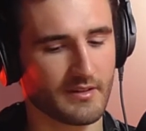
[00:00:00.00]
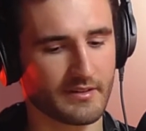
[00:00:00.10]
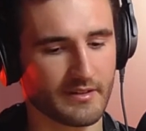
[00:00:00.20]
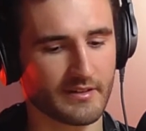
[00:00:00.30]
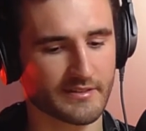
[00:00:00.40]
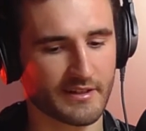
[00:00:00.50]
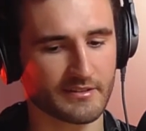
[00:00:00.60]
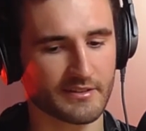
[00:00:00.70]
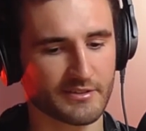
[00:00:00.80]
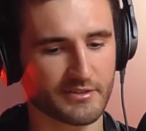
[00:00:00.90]
Yeah,
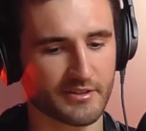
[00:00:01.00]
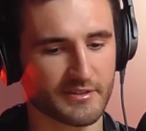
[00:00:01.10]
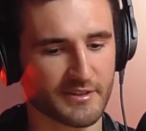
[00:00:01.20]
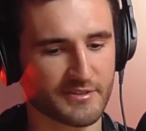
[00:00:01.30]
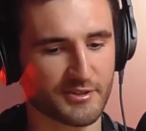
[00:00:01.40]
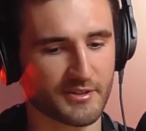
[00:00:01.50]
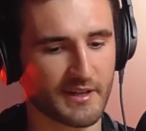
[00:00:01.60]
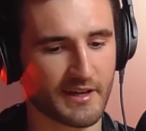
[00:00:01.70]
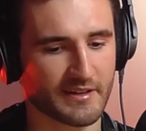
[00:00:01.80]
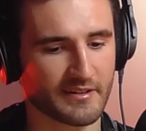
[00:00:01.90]
exactly. So it's not
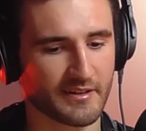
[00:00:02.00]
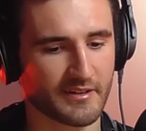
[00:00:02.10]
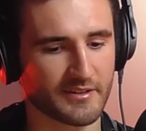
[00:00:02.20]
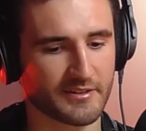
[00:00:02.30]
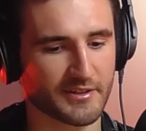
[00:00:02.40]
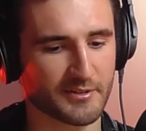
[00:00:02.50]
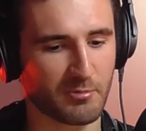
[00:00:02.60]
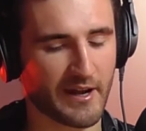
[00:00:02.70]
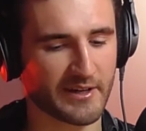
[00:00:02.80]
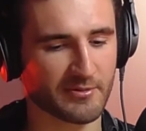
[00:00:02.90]
like you can
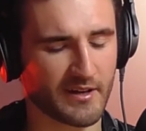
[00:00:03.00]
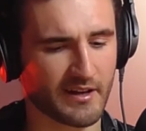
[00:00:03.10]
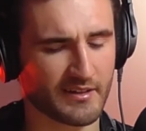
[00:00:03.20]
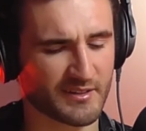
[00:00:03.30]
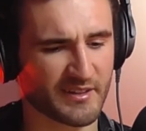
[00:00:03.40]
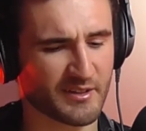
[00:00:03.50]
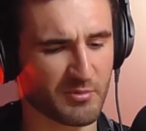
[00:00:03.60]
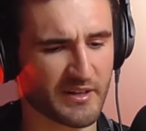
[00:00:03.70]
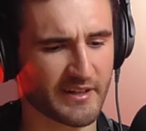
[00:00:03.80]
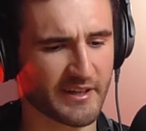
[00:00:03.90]
wait around and then
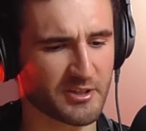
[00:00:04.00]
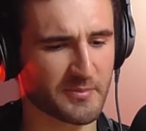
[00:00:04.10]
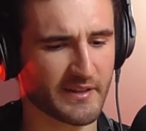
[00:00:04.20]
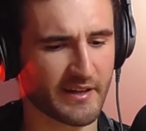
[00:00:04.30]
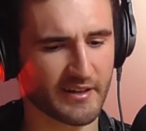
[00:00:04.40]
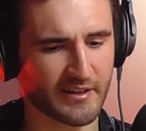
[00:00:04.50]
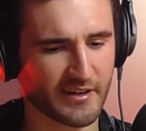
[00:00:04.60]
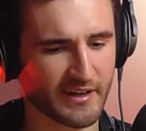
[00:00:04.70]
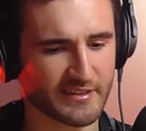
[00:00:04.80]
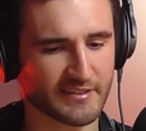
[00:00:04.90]
one day you'll be like, all
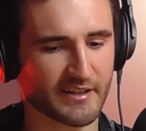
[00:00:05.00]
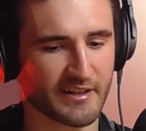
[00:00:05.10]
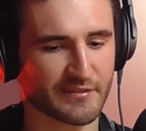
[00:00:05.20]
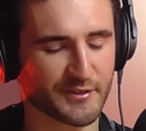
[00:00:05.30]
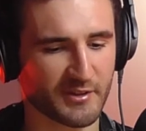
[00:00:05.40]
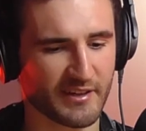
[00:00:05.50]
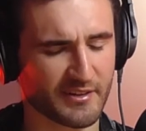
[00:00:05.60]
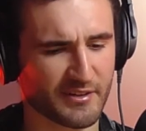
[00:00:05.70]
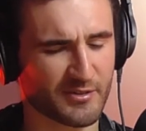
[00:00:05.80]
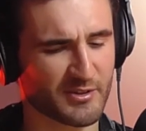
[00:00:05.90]
right, today I feel like
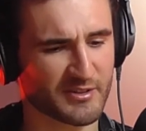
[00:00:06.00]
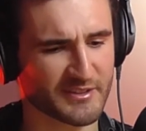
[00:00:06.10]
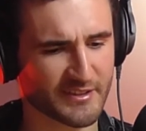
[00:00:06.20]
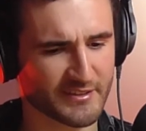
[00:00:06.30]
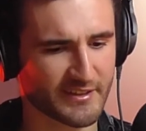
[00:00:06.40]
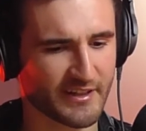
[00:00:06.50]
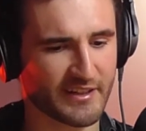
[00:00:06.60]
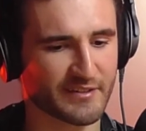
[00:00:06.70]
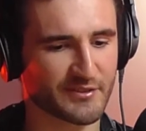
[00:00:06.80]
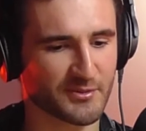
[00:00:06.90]
going to the doctor.
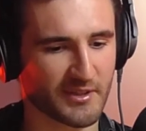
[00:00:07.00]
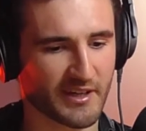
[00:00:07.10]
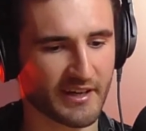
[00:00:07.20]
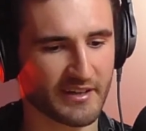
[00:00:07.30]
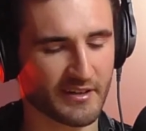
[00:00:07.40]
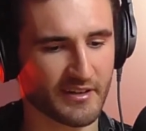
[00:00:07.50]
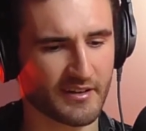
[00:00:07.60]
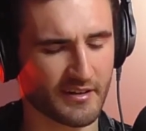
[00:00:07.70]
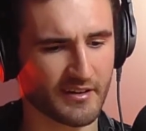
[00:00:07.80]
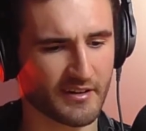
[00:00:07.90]
Today I feel like
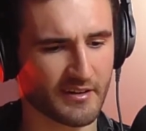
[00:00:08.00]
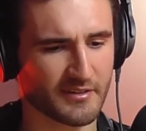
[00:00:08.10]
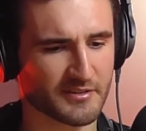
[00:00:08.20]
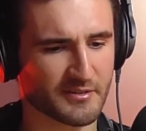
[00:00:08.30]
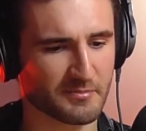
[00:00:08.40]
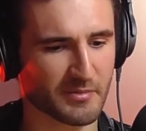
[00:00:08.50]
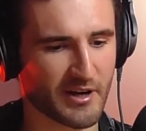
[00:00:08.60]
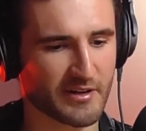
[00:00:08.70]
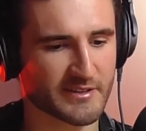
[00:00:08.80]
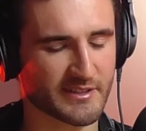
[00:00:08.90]

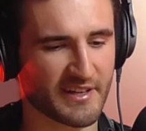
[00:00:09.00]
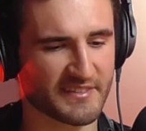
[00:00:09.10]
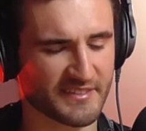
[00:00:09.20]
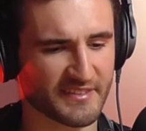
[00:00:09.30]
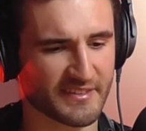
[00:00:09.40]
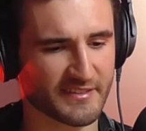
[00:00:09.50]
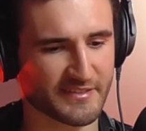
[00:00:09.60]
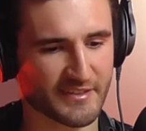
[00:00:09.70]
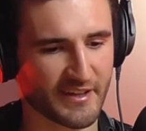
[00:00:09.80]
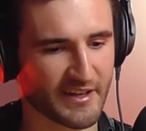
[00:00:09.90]
prioritizing
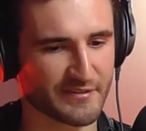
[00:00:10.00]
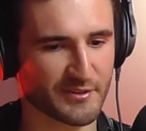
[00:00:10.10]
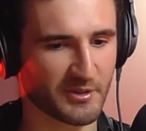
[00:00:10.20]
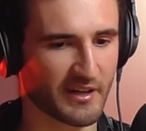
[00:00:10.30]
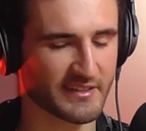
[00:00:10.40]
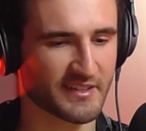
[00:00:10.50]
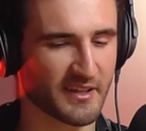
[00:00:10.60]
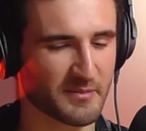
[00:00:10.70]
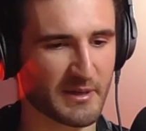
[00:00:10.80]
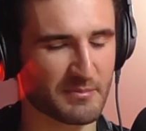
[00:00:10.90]
this. Today I feel like
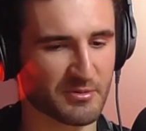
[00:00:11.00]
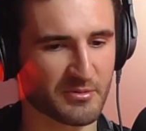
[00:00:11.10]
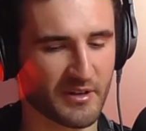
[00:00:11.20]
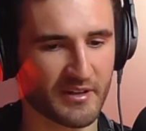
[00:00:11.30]
telling people.